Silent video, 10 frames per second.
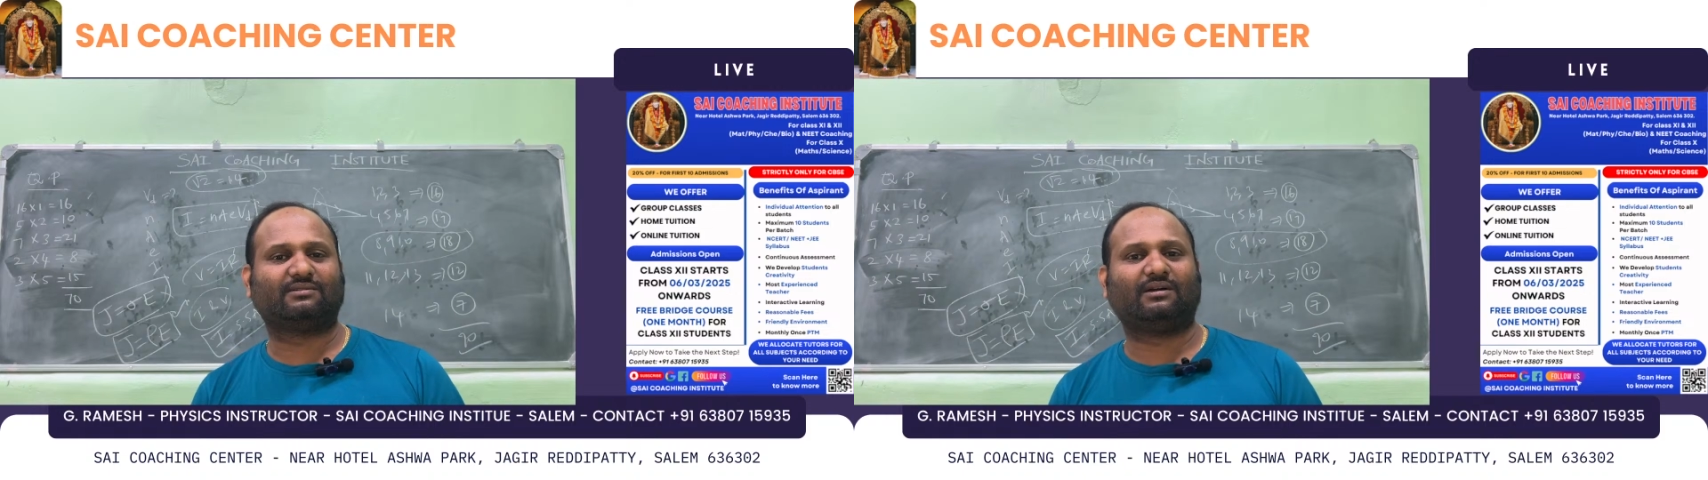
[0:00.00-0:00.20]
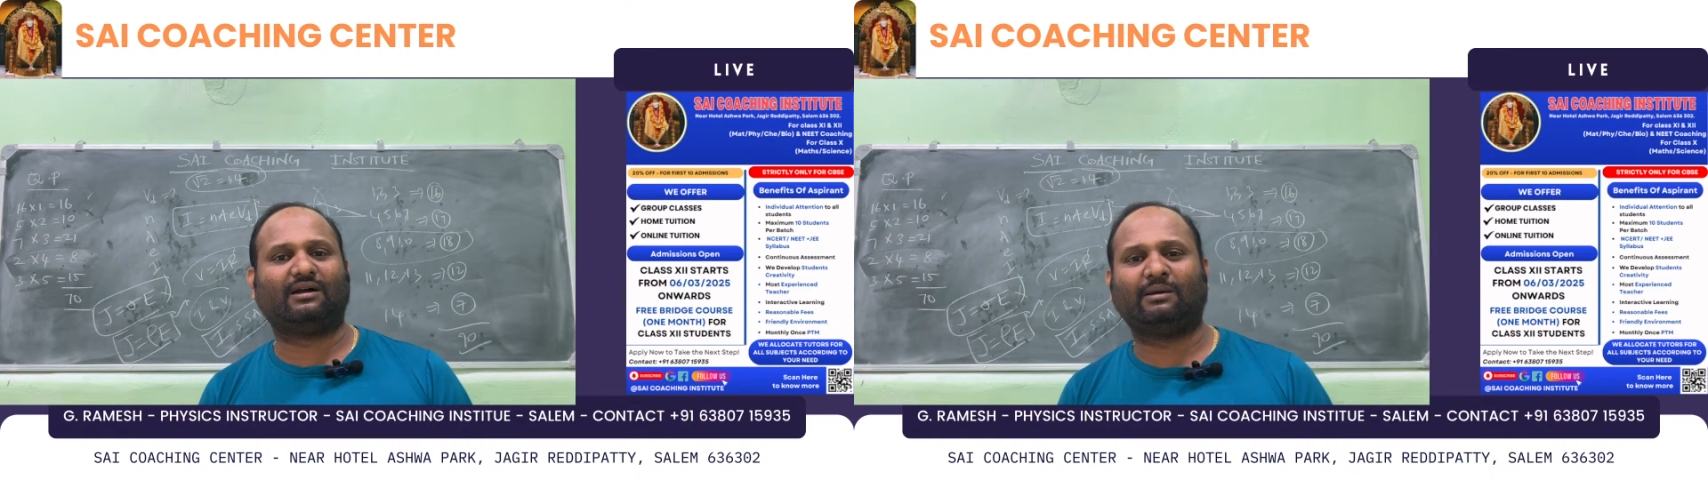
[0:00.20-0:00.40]

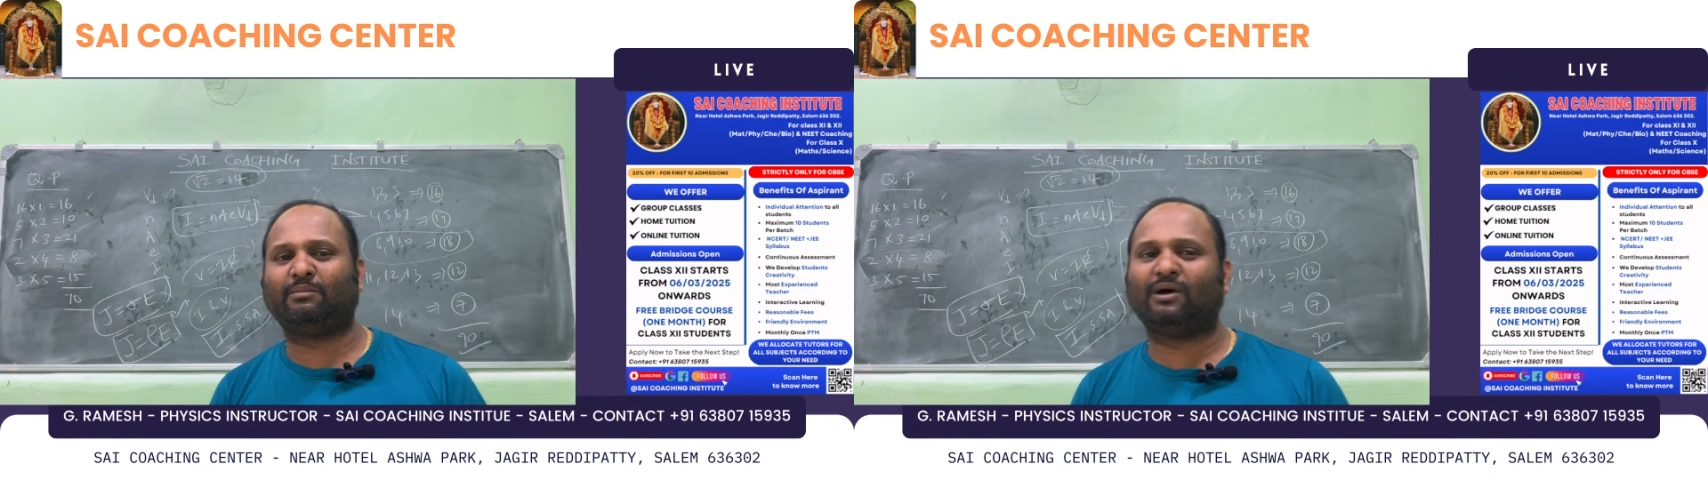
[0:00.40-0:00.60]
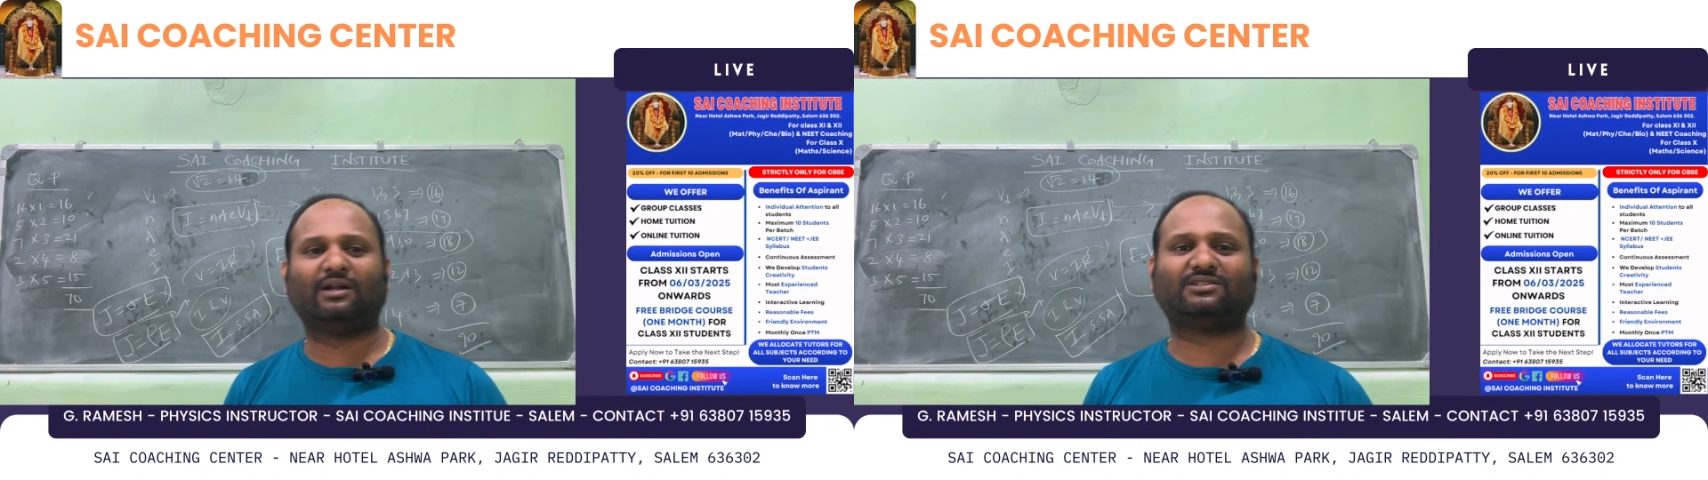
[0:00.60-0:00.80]
I
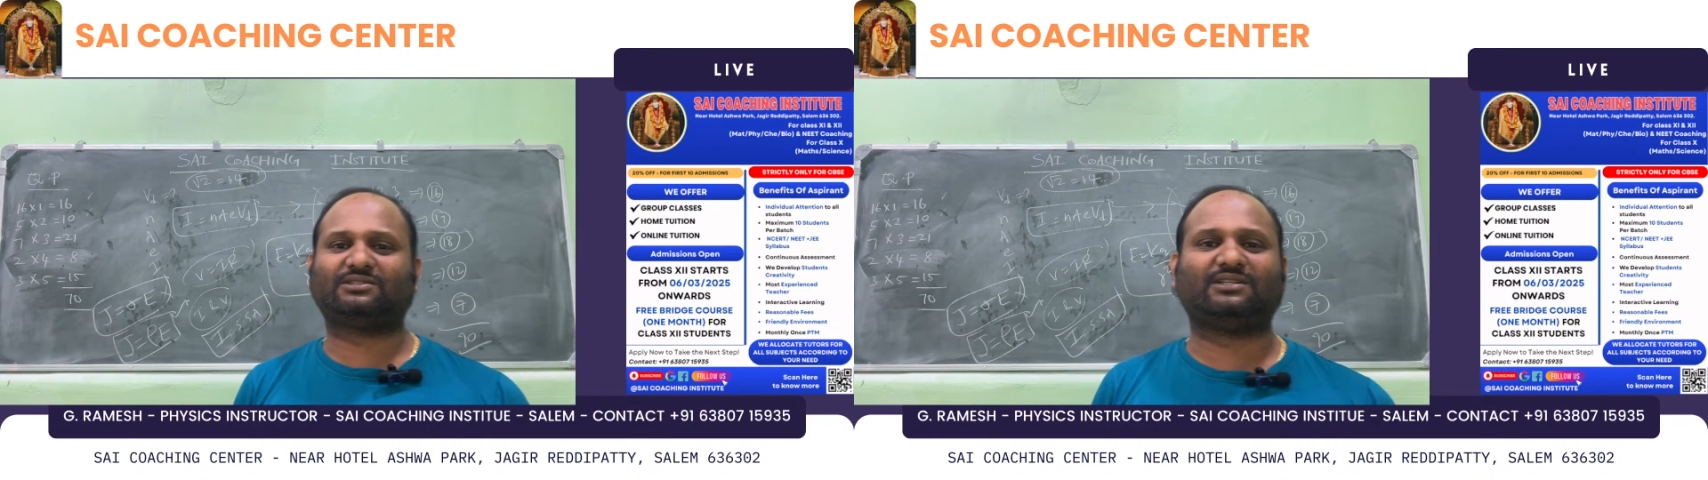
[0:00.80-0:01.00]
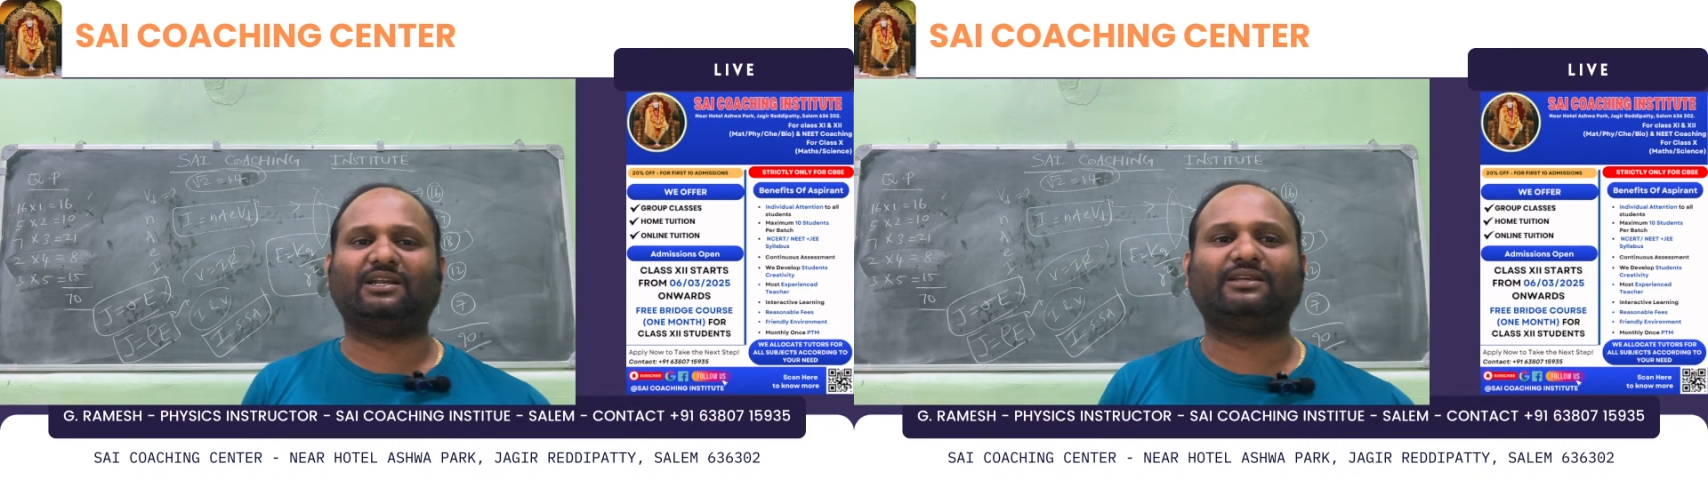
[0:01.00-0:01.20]
am
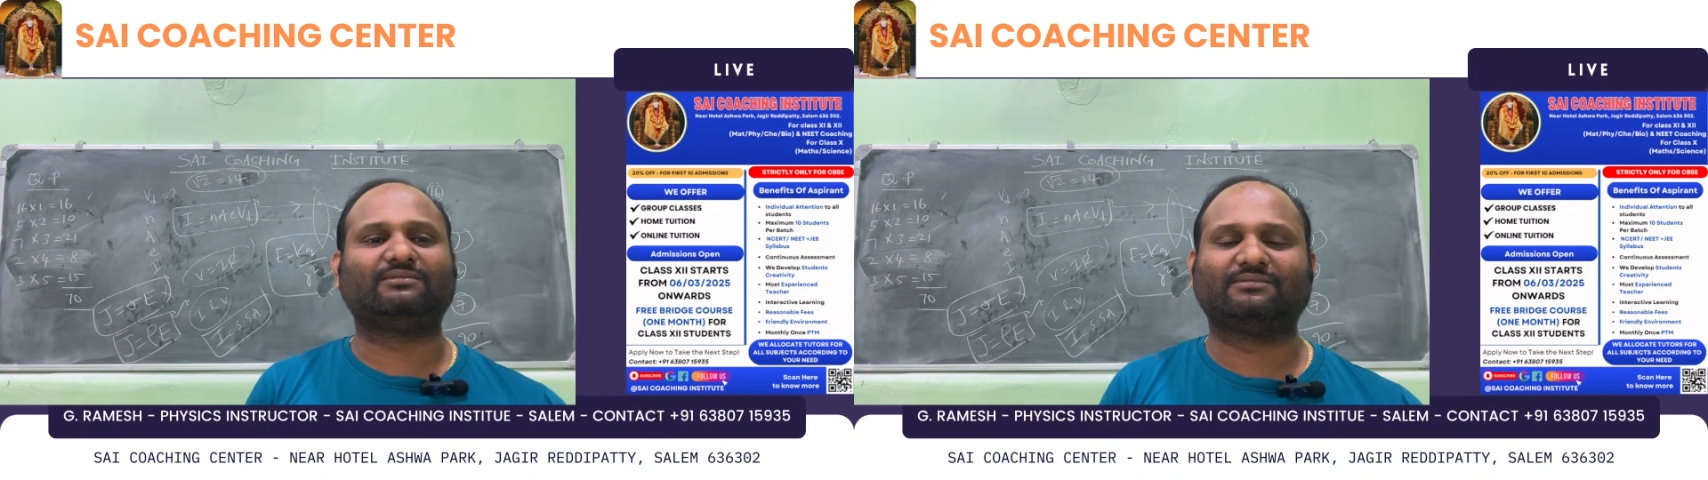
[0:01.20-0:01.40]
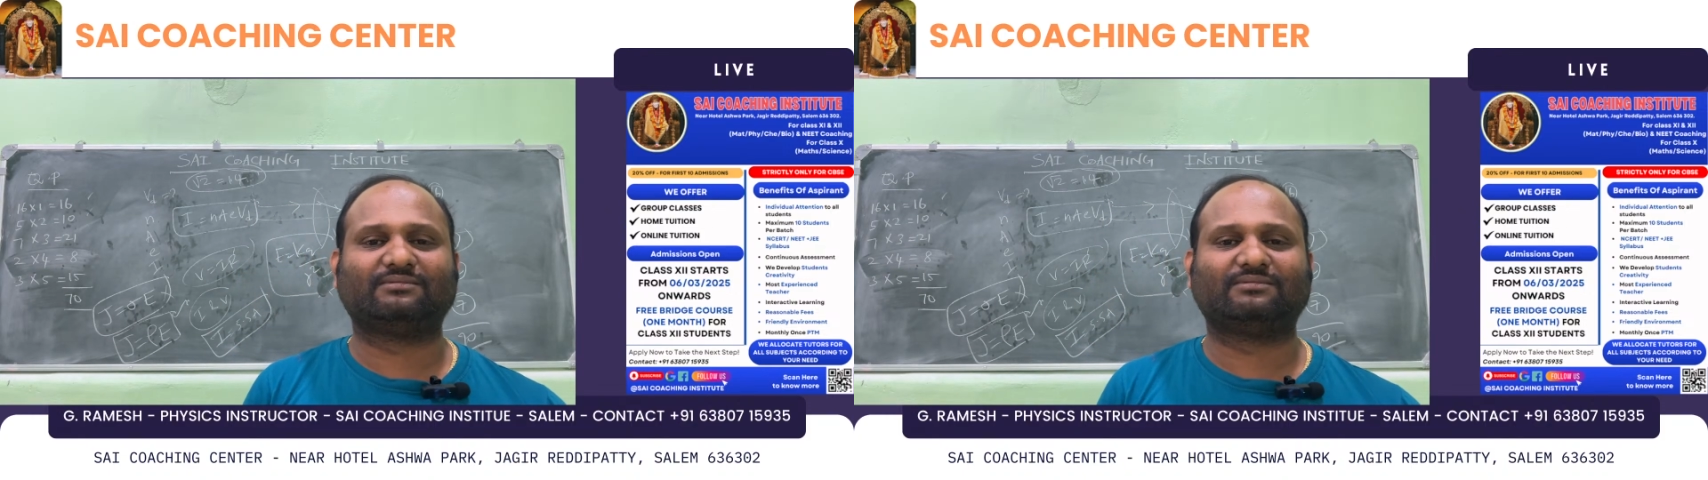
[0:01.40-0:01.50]
not telling.